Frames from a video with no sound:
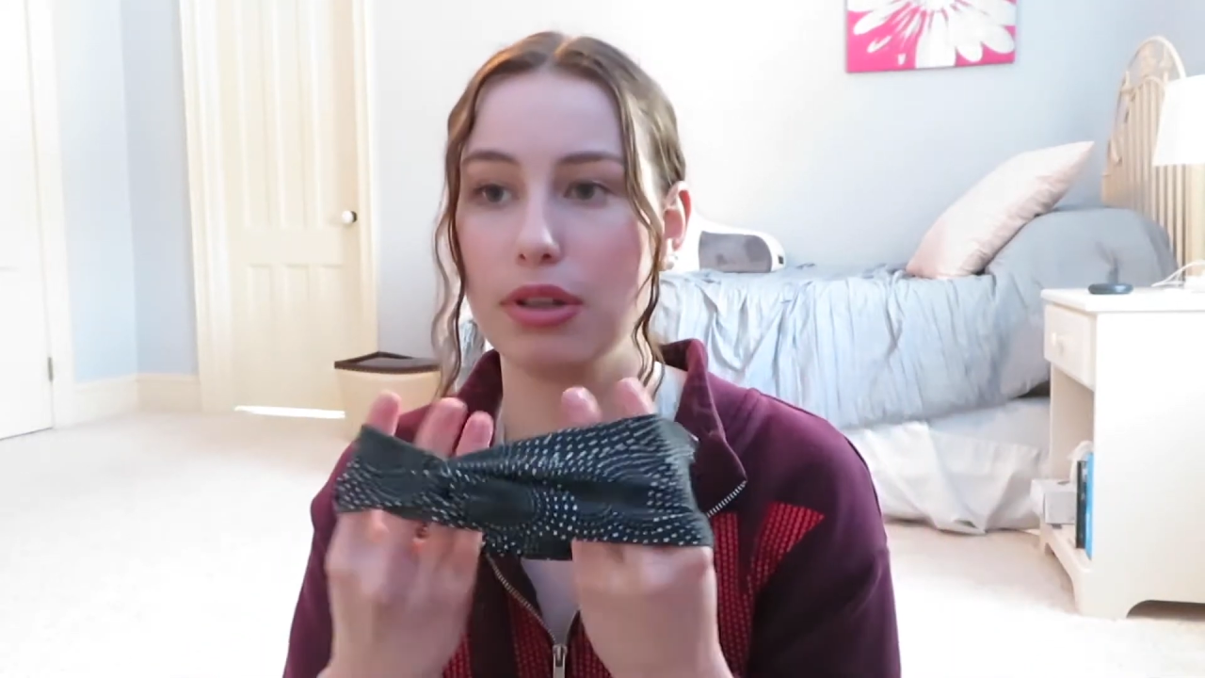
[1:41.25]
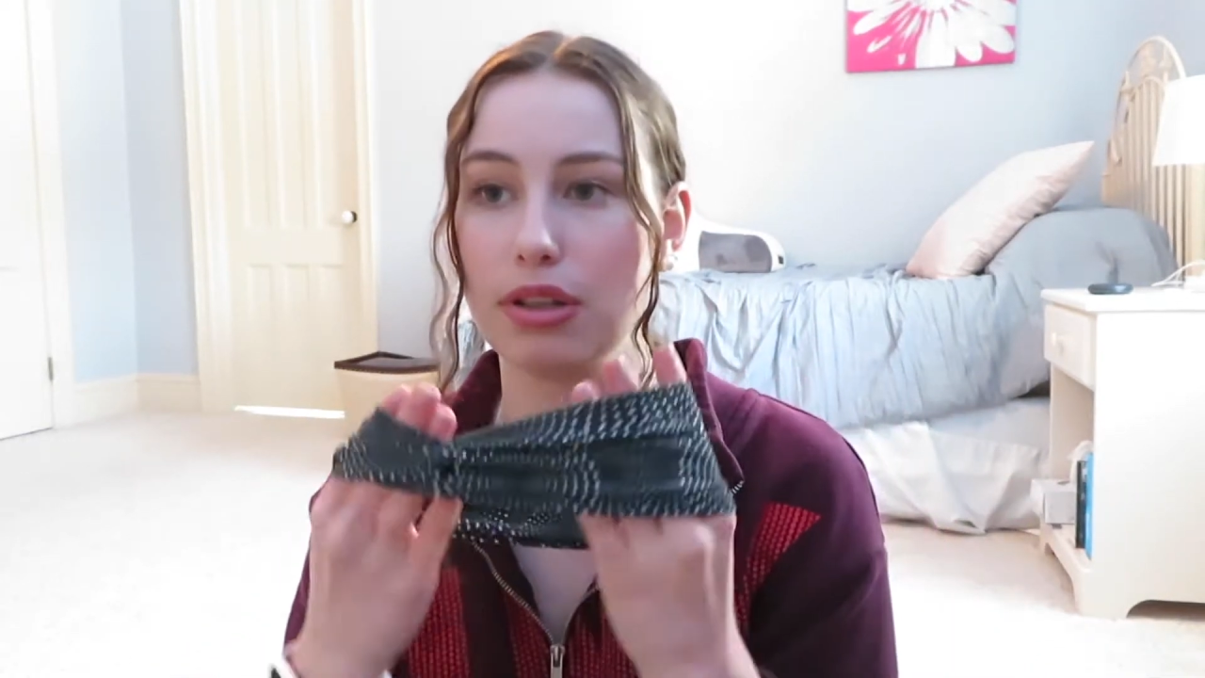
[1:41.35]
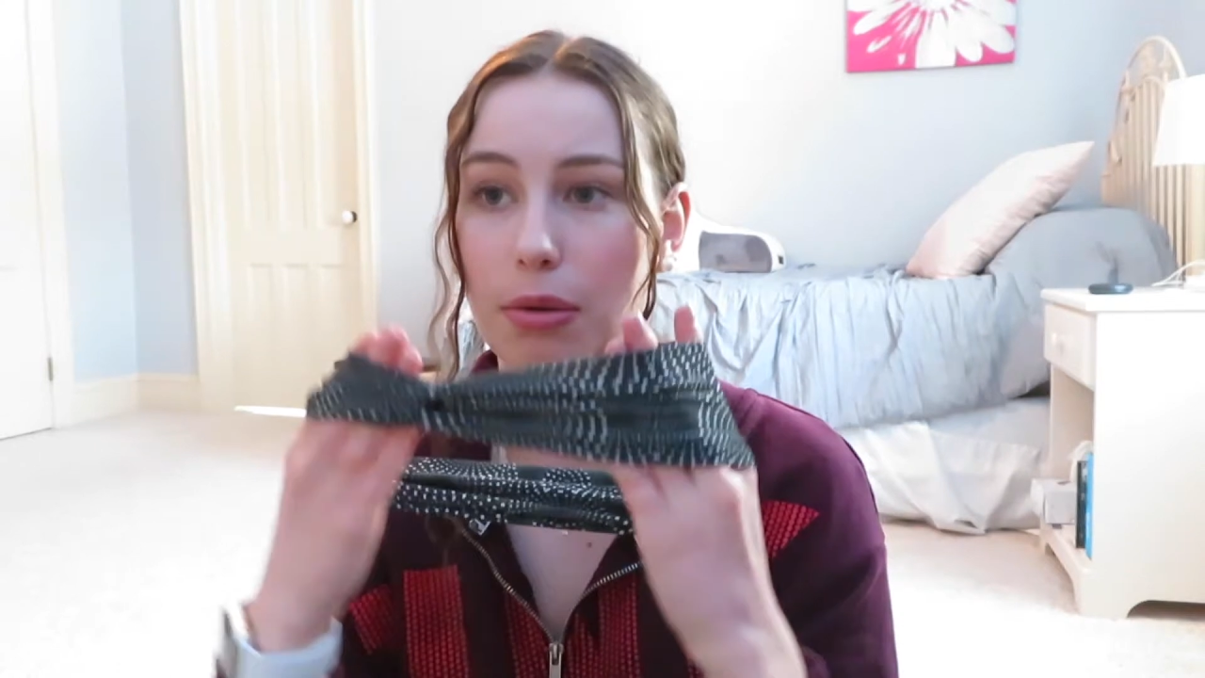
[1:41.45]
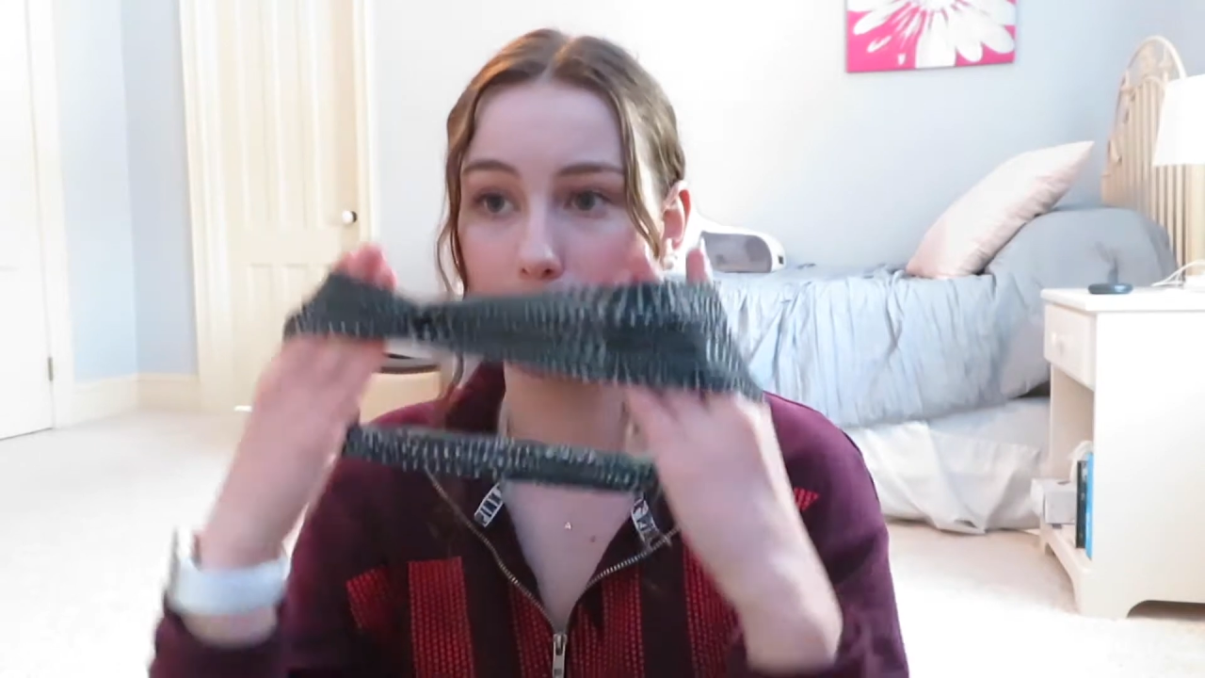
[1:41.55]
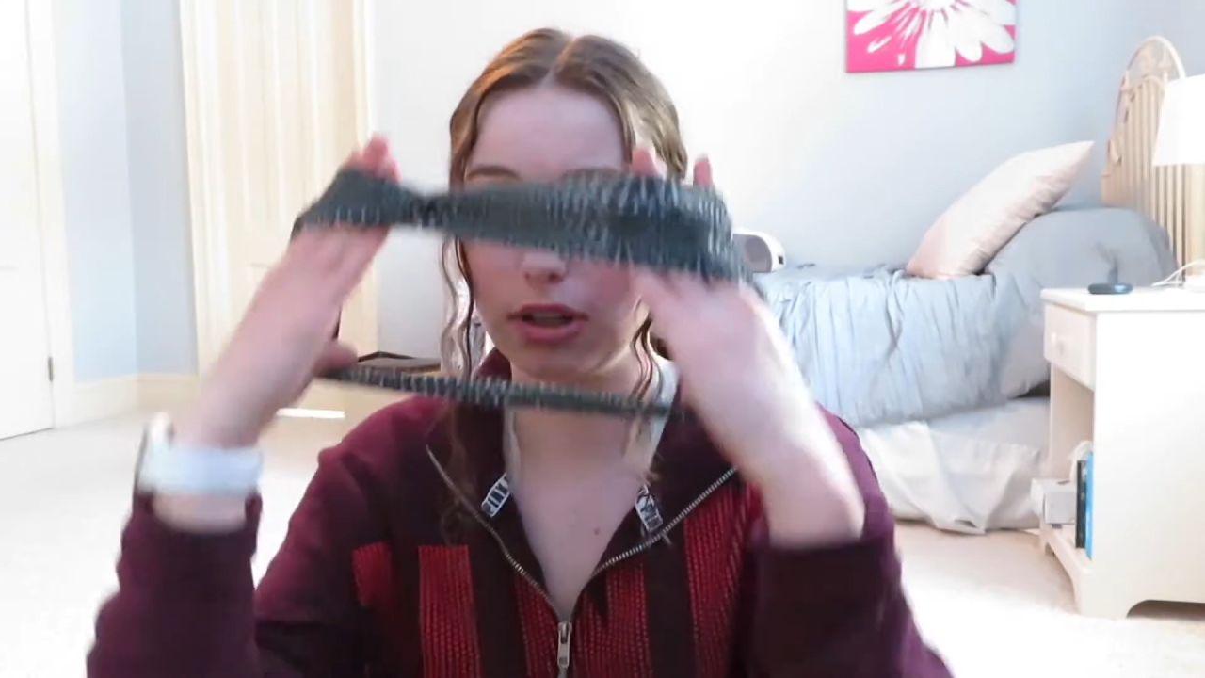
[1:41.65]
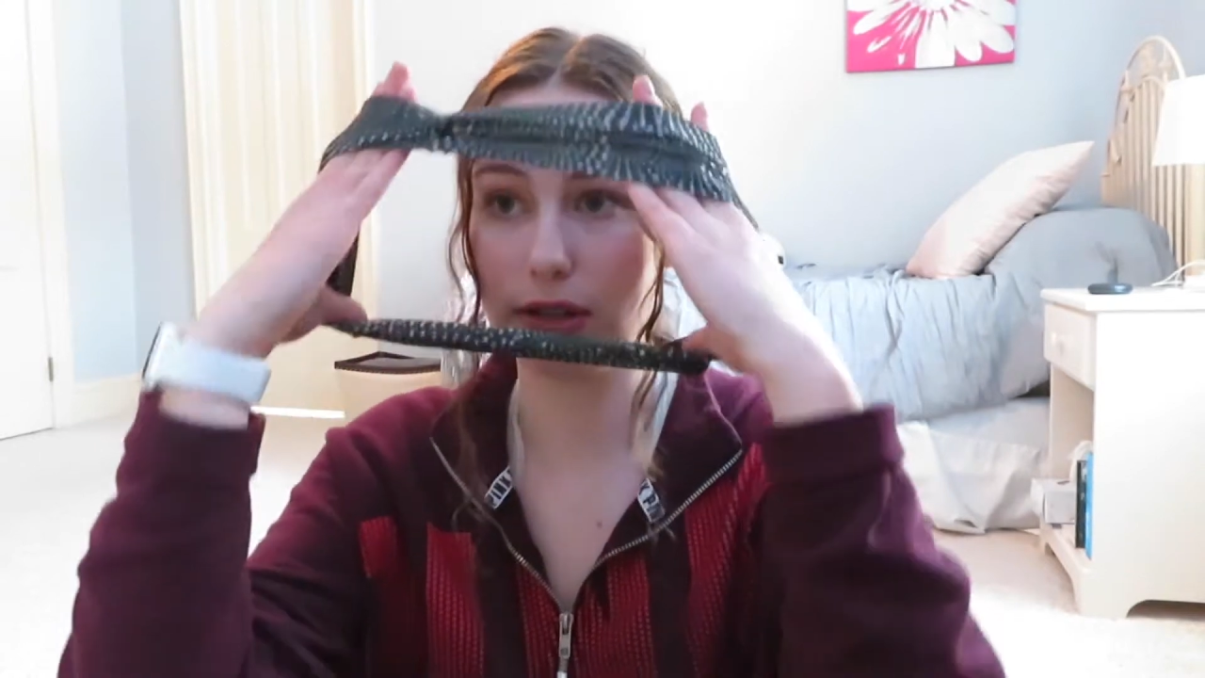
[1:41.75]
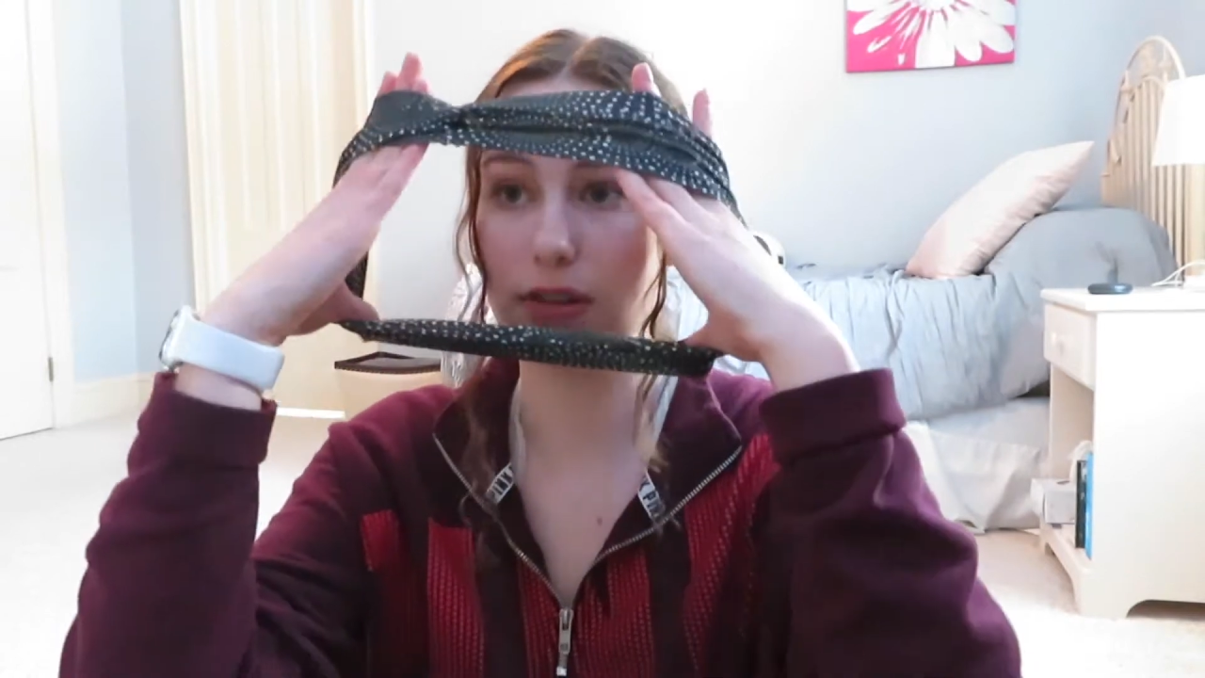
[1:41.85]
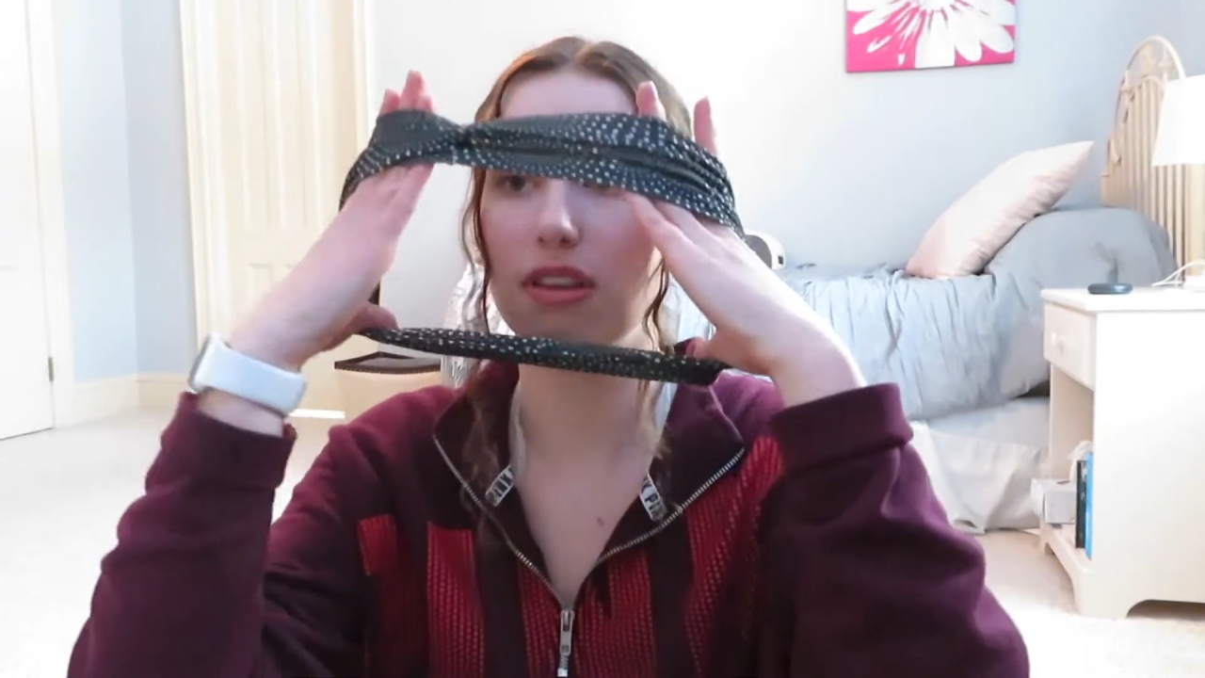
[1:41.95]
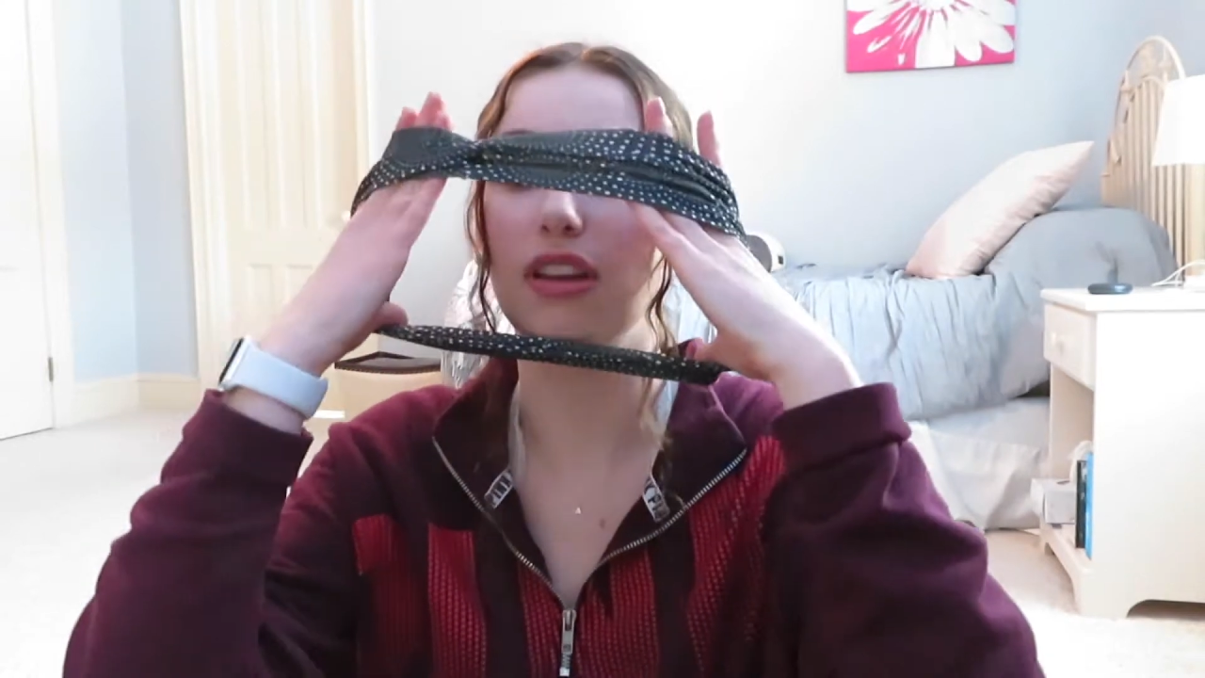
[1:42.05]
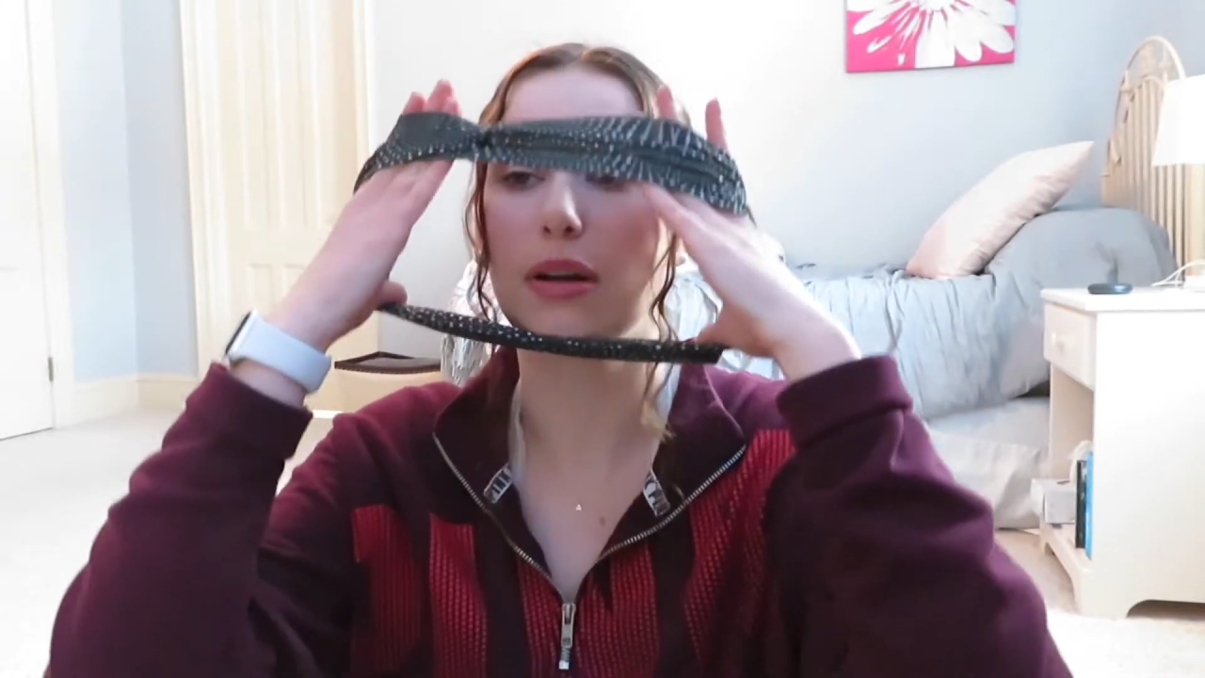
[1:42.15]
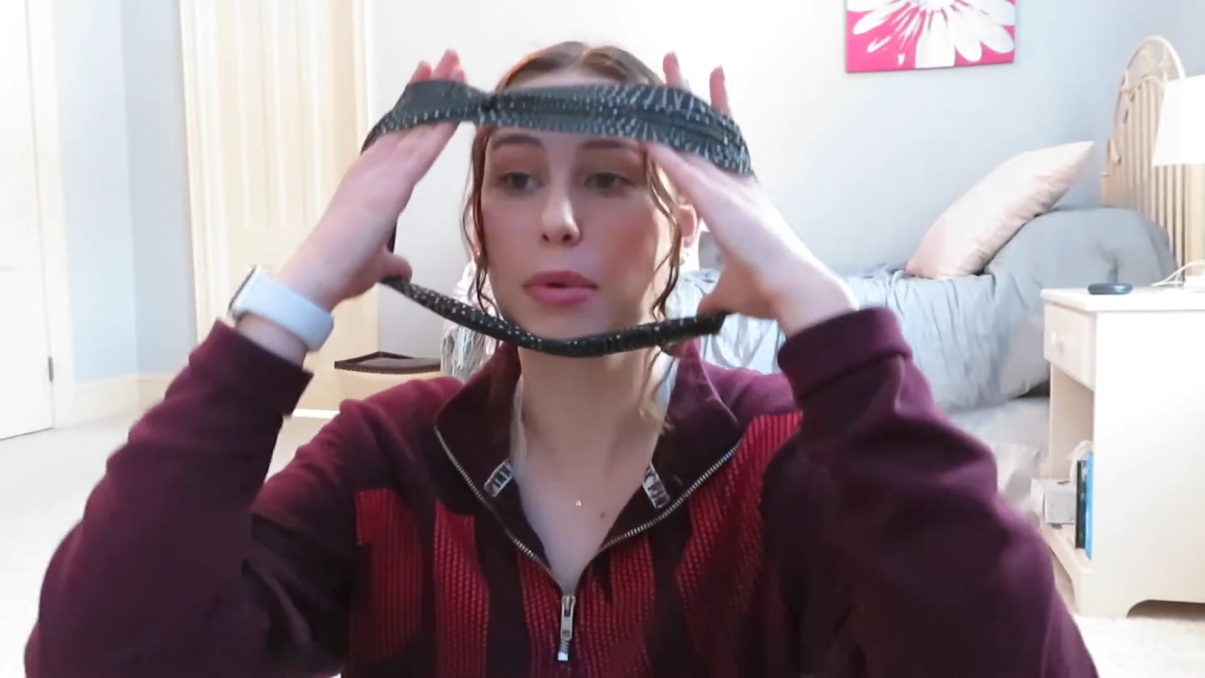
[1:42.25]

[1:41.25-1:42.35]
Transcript: So I'm gonna do the thicker